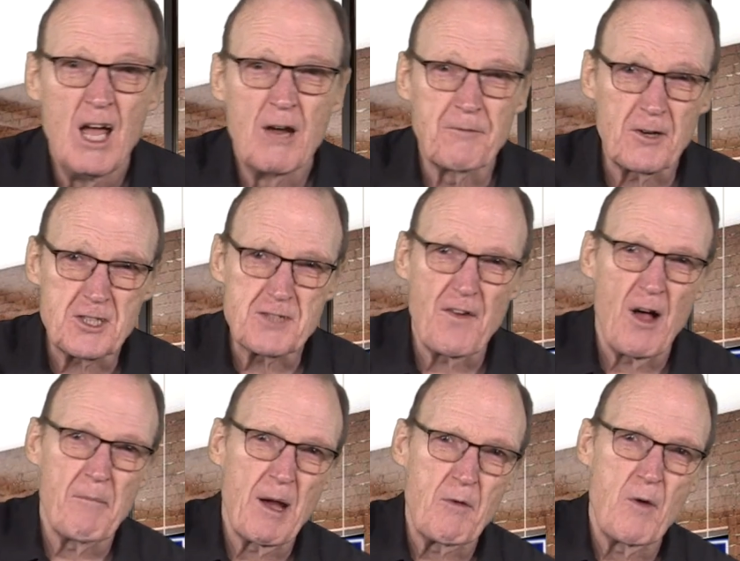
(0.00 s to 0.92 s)
First of
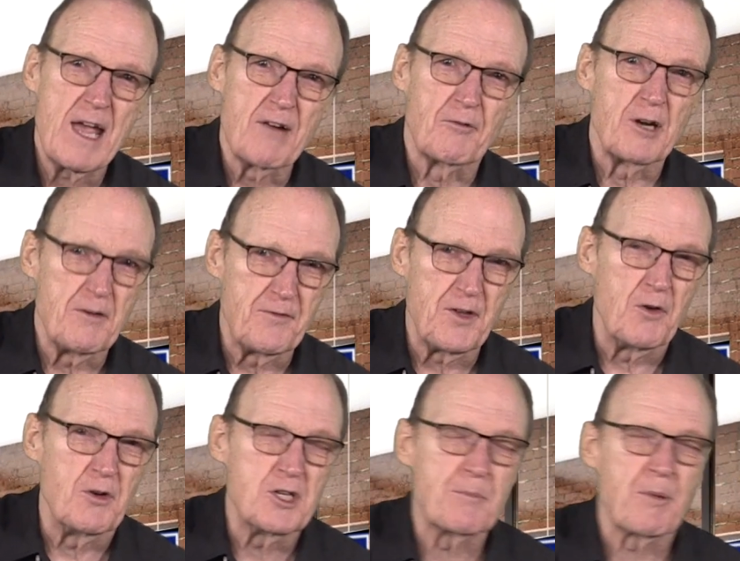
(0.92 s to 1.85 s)
all, by way of
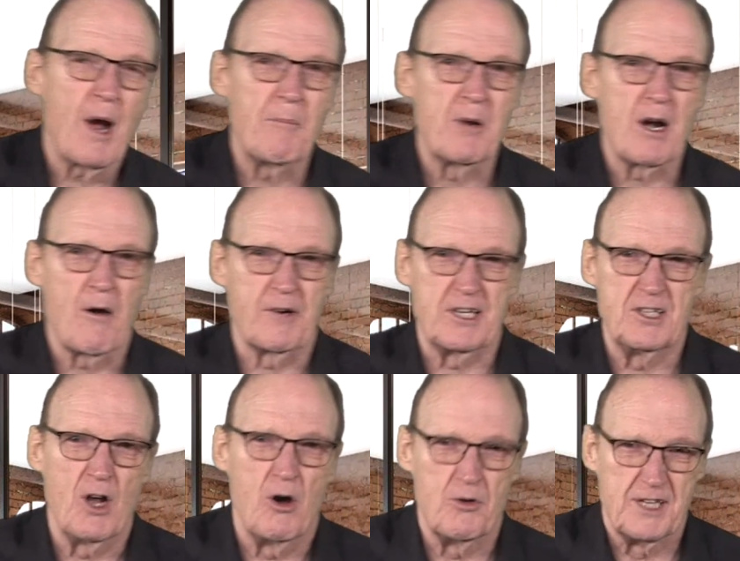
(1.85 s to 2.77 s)
review, and you probably already
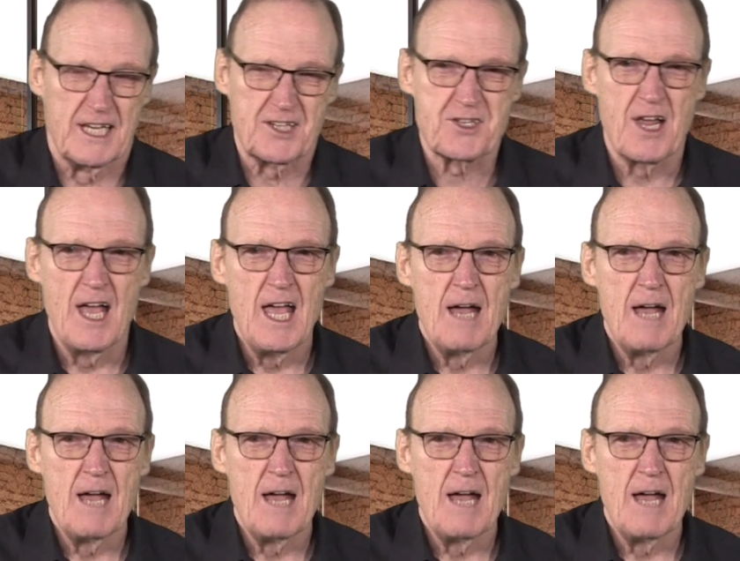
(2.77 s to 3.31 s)
know this,